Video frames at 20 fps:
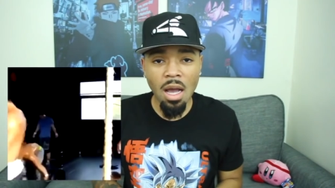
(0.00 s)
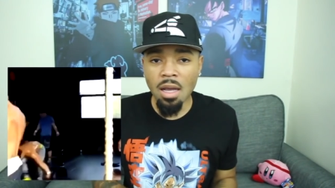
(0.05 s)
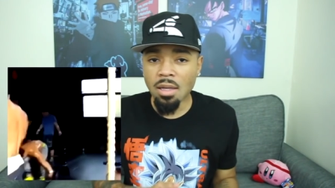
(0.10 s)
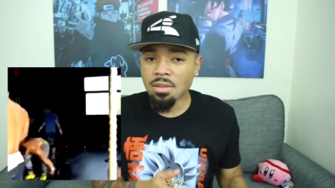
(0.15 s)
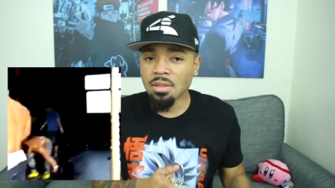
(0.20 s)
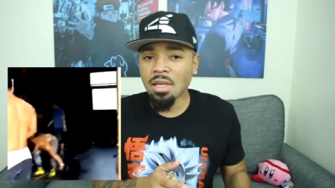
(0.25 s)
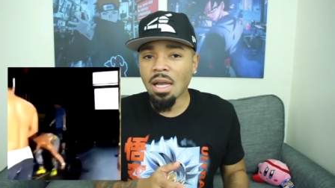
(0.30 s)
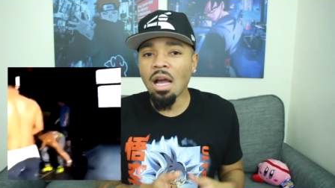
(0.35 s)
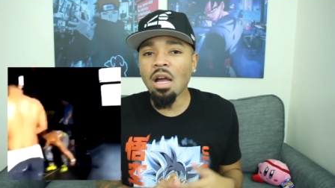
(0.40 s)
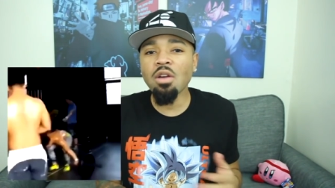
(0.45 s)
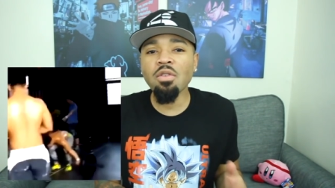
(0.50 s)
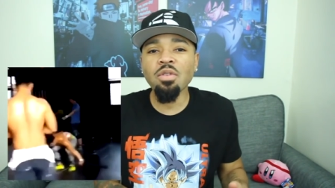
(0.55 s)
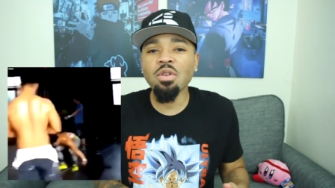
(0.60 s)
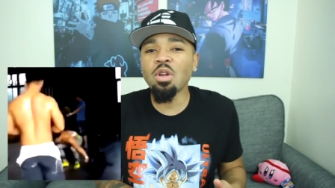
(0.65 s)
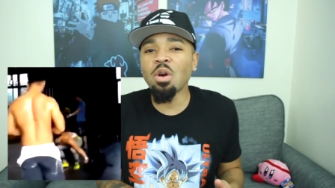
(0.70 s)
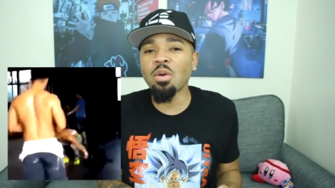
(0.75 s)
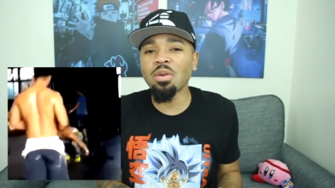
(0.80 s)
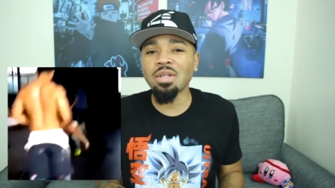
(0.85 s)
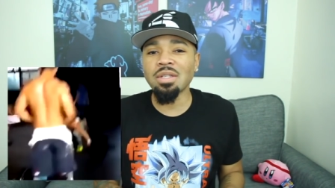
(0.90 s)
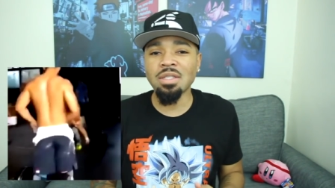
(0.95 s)
Honestly, I don't even
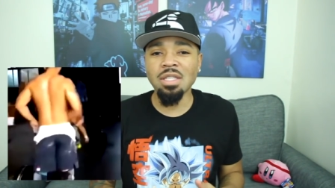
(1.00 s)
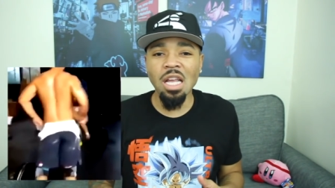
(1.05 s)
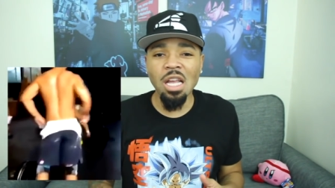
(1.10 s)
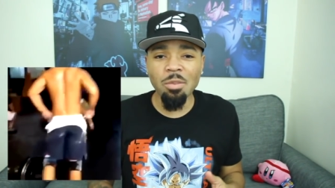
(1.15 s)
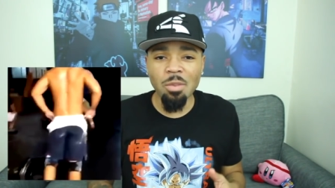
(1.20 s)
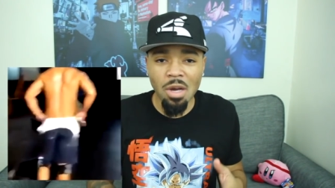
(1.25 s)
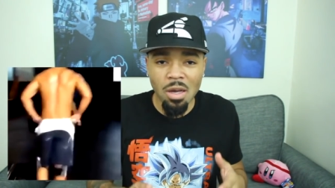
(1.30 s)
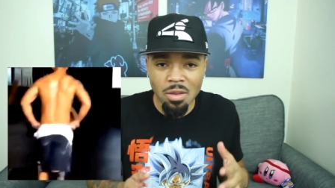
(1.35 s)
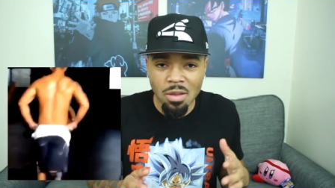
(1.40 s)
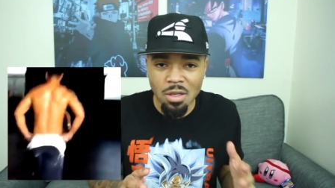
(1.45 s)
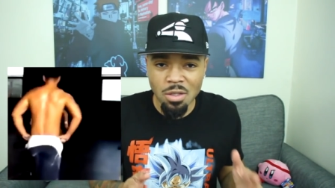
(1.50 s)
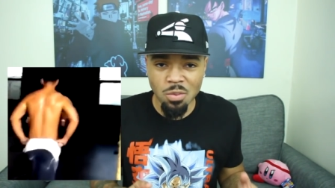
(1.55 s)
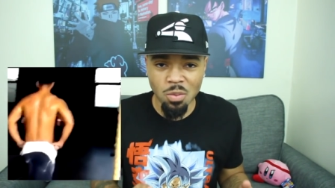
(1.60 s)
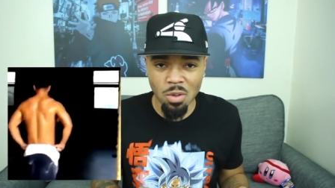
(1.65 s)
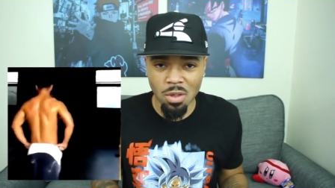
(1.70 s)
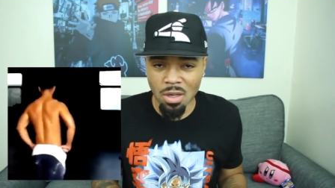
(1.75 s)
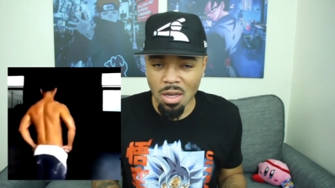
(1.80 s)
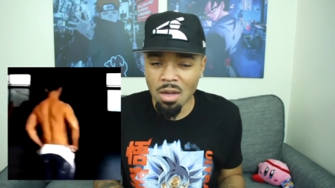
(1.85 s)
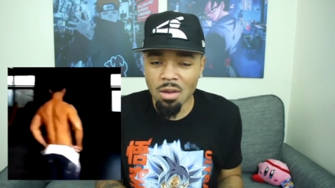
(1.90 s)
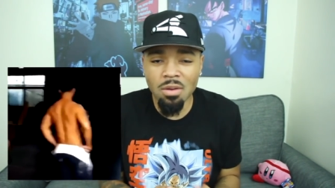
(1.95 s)
know what to say about this
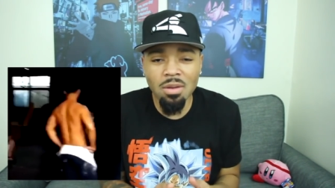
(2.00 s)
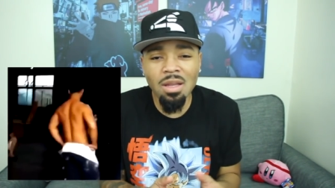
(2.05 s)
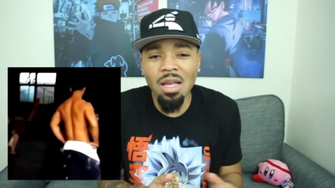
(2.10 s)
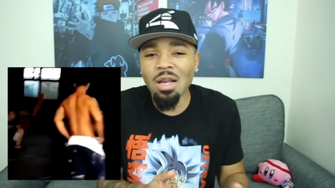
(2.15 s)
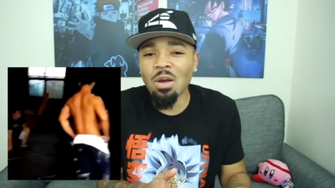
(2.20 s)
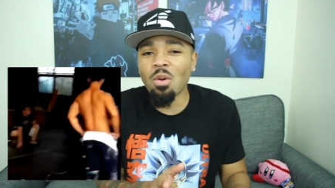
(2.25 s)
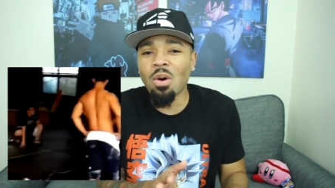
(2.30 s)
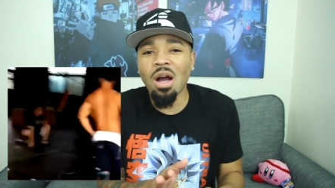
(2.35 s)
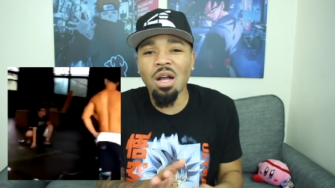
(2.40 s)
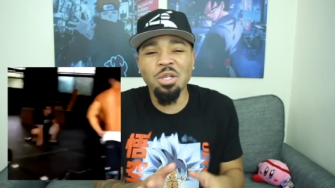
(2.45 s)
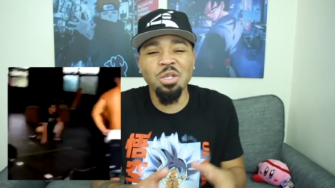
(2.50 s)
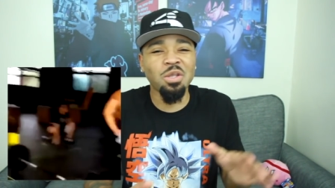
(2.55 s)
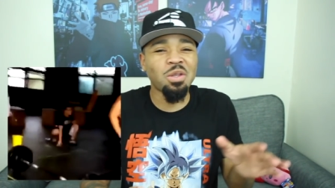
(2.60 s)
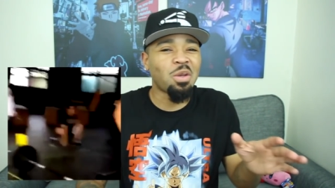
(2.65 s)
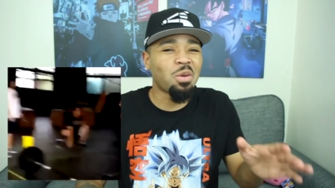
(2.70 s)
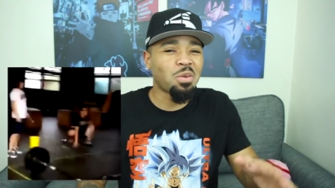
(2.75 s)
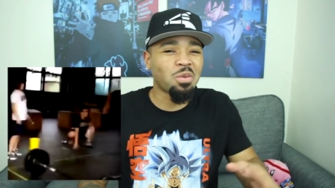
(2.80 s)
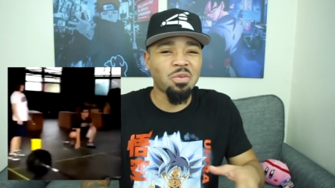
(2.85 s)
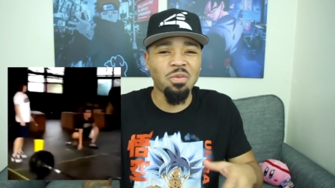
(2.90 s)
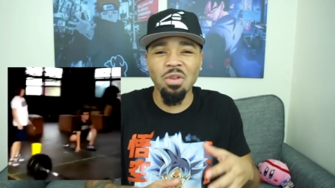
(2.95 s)
one. I don't like watching
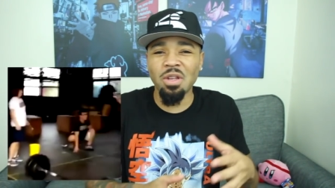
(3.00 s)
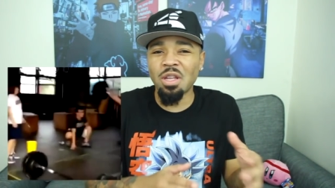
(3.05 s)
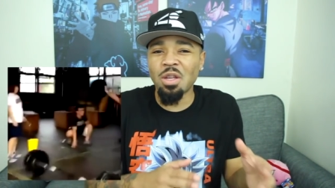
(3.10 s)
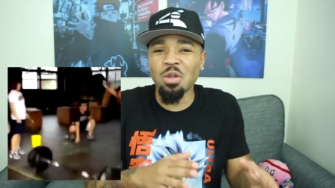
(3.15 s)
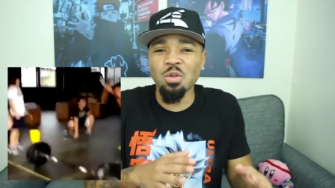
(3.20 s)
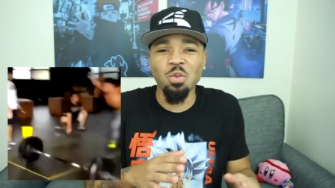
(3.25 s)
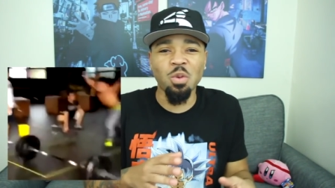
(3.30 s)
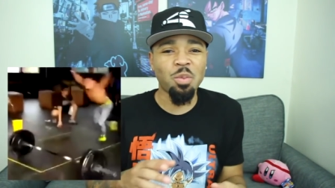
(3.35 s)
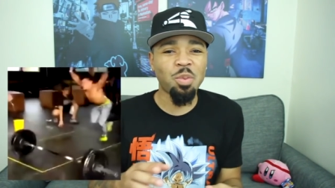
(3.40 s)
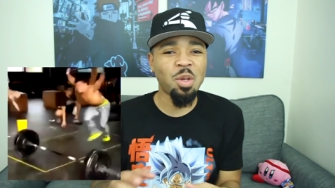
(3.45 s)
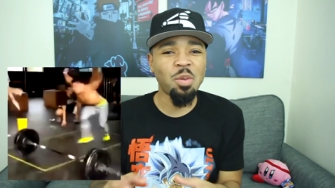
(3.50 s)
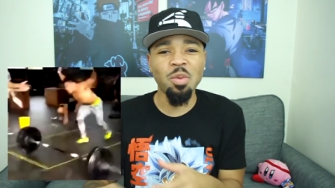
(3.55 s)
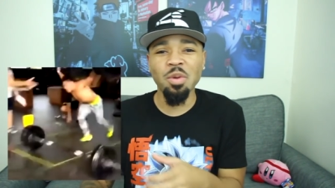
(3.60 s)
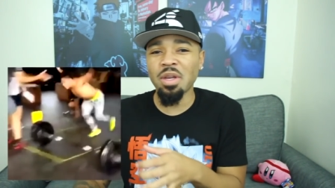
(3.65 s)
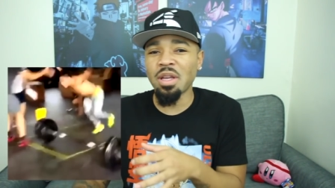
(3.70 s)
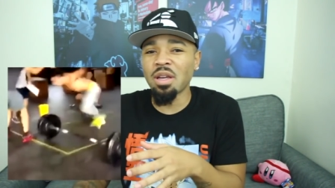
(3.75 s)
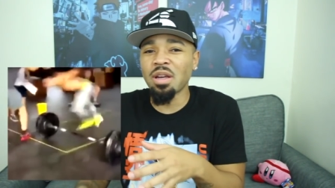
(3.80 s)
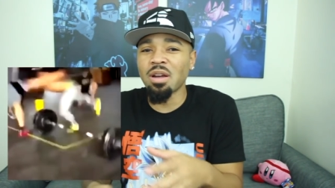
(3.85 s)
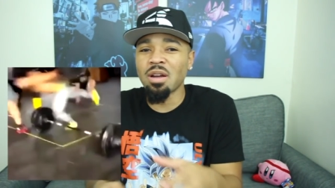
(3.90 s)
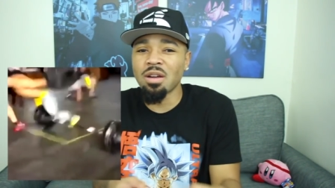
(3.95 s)
those videos where people
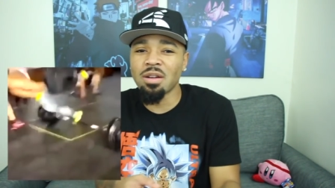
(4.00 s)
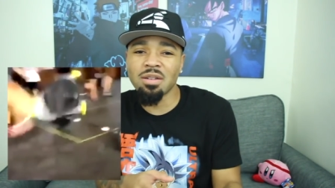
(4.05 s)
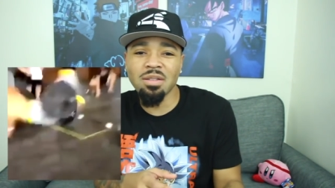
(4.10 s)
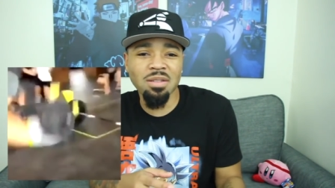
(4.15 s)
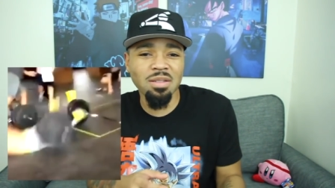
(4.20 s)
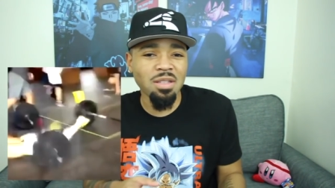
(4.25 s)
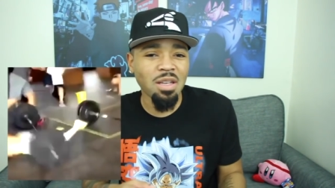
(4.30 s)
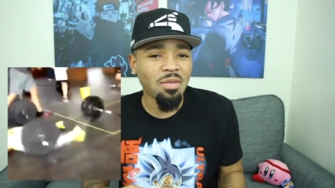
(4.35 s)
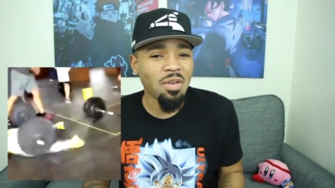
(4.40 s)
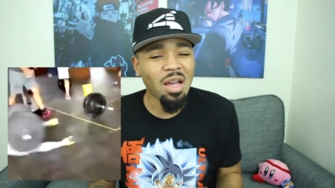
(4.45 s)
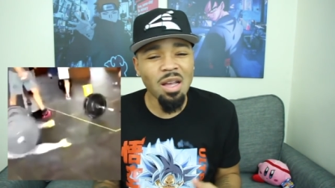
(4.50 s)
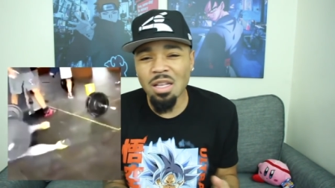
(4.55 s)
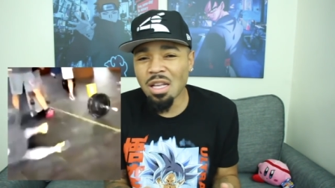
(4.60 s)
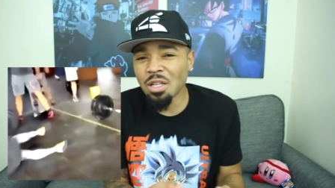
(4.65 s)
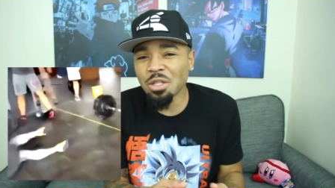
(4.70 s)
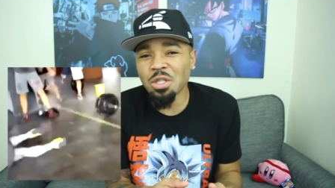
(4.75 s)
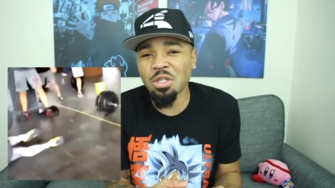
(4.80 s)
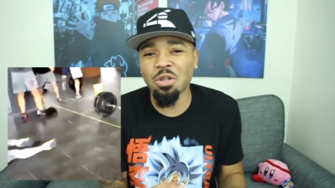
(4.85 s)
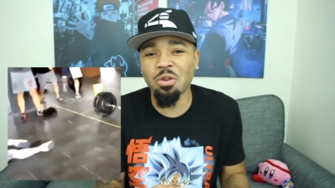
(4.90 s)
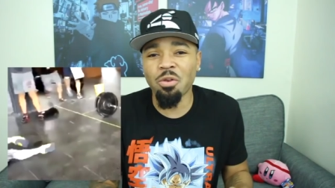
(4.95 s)
get hurt and stuff.
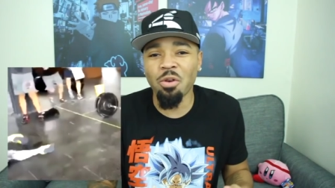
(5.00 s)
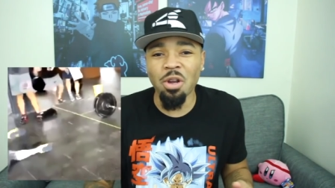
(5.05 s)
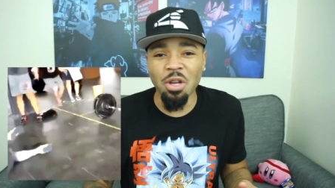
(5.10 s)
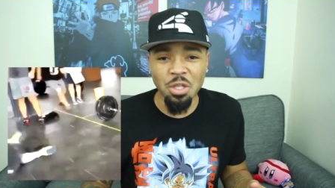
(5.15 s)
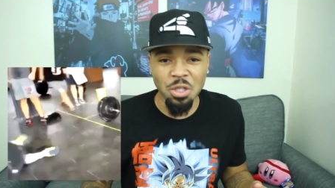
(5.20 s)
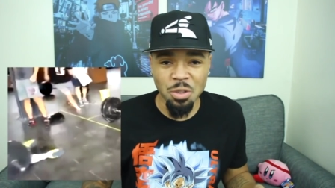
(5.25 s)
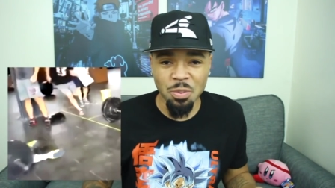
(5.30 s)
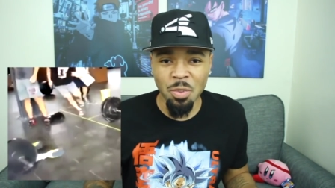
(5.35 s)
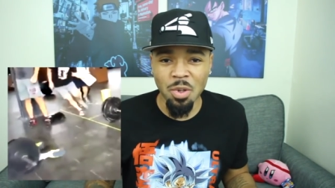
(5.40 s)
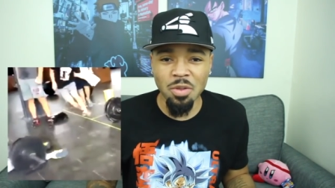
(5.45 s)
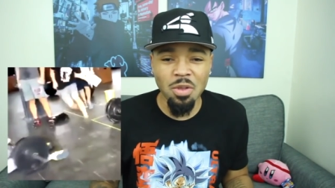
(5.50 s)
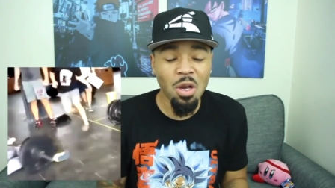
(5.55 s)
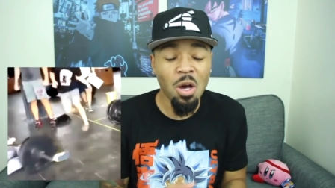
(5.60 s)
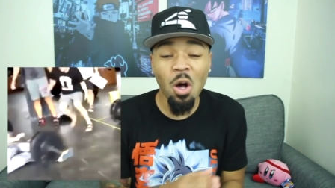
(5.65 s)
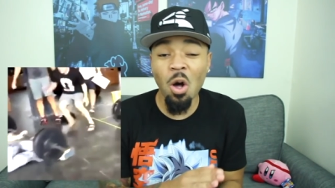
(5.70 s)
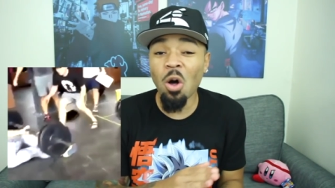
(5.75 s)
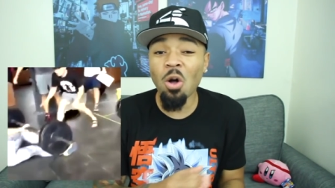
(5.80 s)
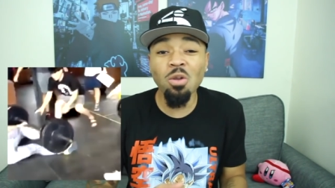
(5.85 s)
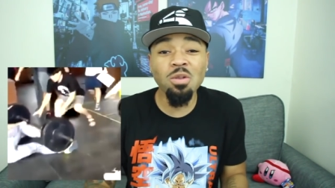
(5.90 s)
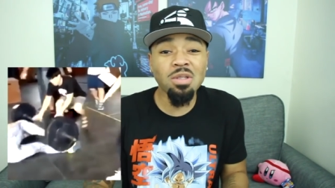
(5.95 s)
I, I just cringe. But the
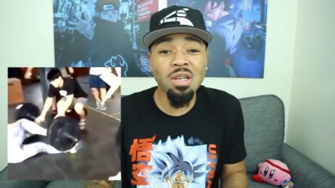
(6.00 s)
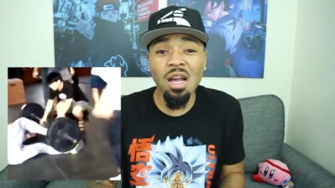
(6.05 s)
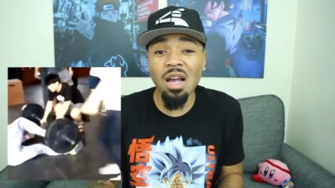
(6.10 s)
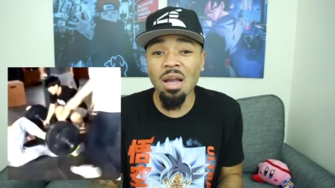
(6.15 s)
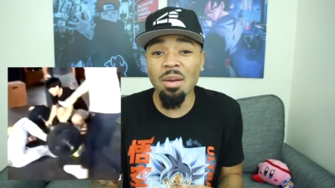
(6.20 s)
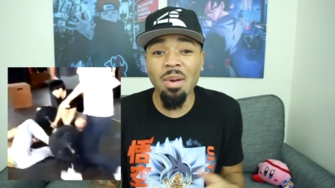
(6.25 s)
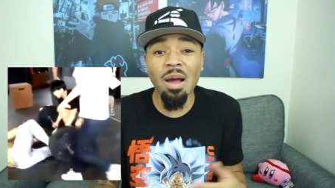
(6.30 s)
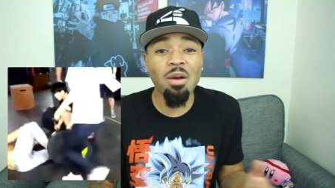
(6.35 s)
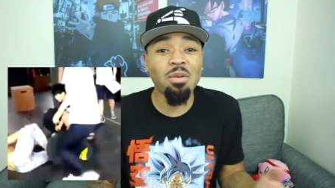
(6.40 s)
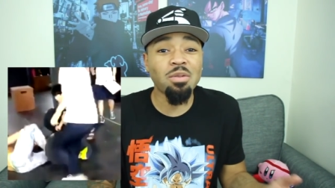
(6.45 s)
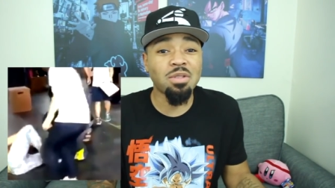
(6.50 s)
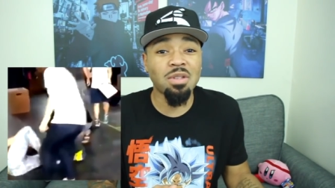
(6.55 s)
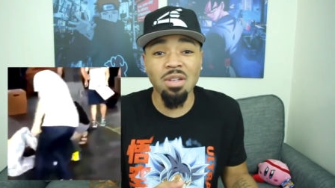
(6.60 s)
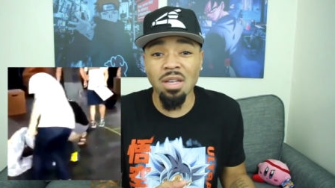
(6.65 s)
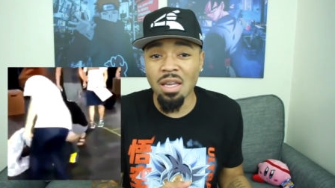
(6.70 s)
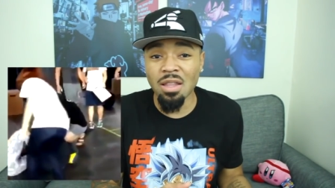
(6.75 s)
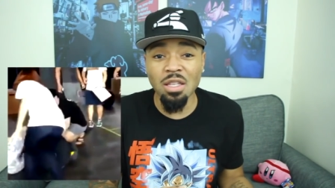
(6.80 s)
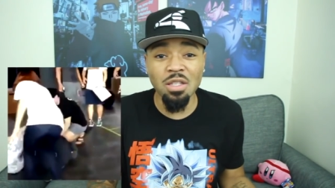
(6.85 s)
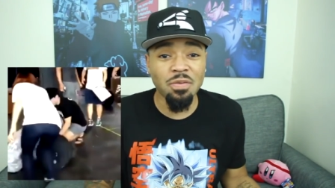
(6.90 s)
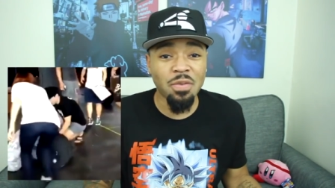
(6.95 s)
whole time I was
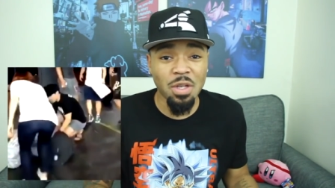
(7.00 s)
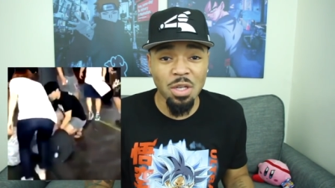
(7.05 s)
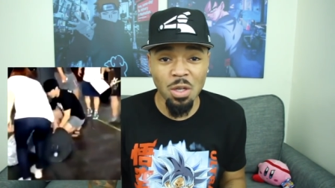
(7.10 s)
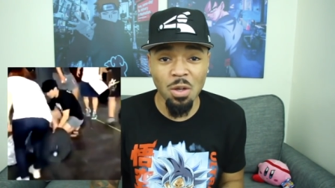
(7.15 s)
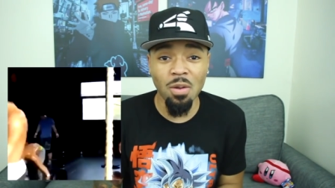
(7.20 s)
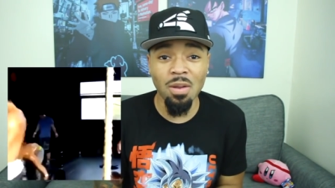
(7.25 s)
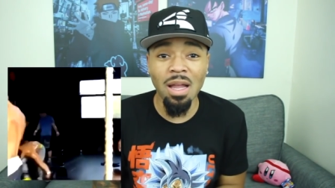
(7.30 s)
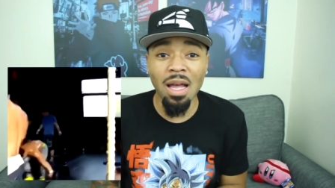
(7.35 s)
looking at this video